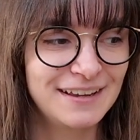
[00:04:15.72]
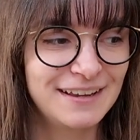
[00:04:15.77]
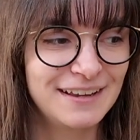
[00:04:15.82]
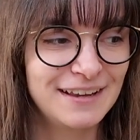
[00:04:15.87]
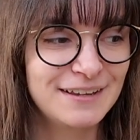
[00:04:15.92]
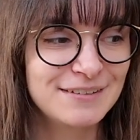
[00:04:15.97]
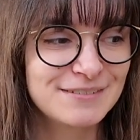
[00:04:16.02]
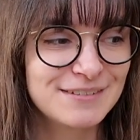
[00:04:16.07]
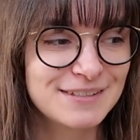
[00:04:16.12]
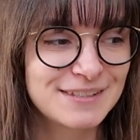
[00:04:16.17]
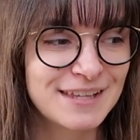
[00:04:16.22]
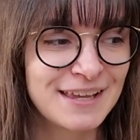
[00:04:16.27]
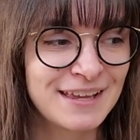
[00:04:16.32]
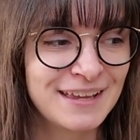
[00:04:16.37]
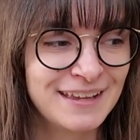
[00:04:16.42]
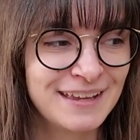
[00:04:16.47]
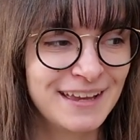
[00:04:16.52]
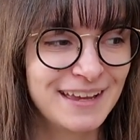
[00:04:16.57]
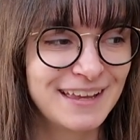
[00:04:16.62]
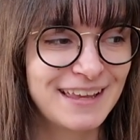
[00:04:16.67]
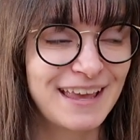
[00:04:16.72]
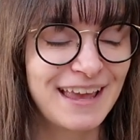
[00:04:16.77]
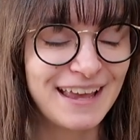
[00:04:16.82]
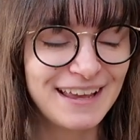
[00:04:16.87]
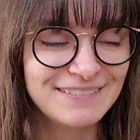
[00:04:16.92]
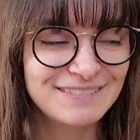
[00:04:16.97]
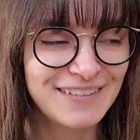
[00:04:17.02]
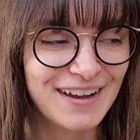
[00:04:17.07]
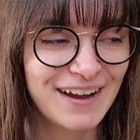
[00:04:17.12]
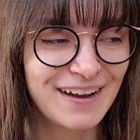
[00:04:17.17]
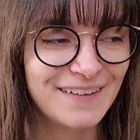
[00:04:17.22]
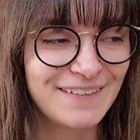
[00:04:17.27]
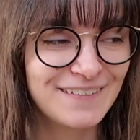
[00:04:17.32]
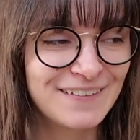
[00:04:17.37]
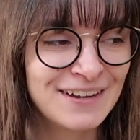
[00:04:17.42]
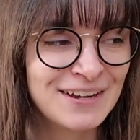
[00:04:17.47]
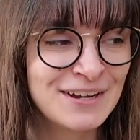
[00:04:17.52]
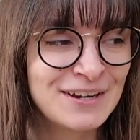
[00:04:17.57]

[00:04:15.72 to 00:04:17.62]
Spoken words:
it came out